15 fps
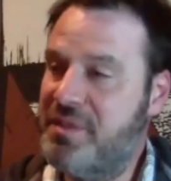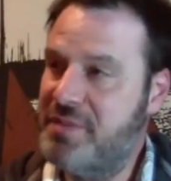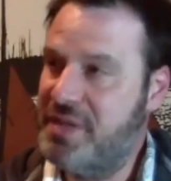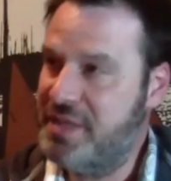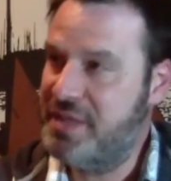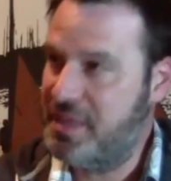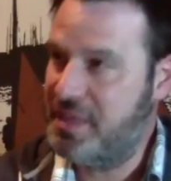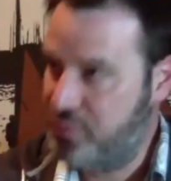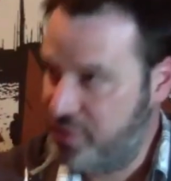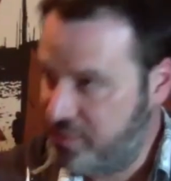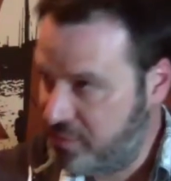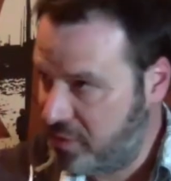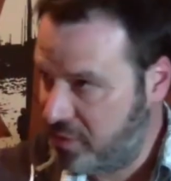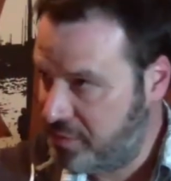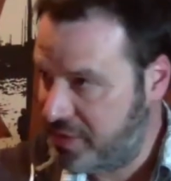And in that brief
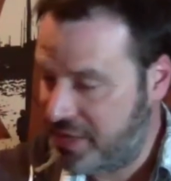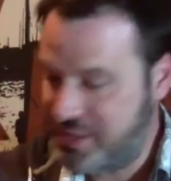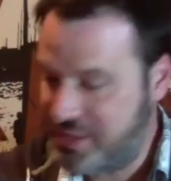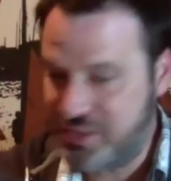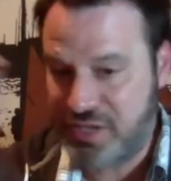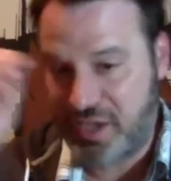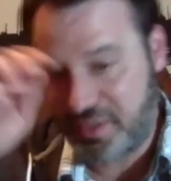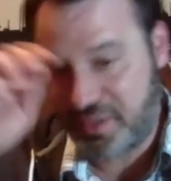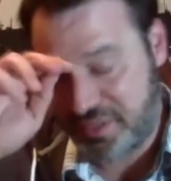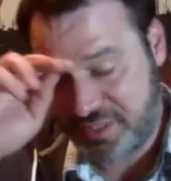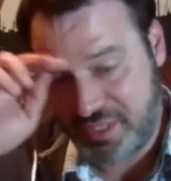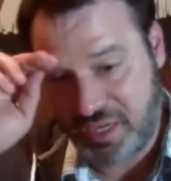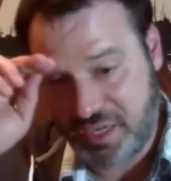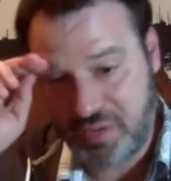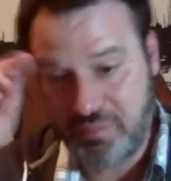moment, I saw this
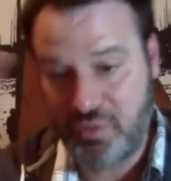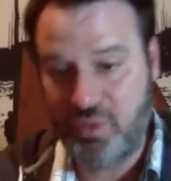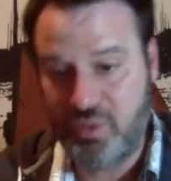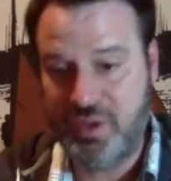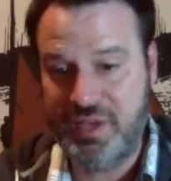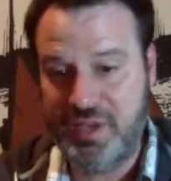young boy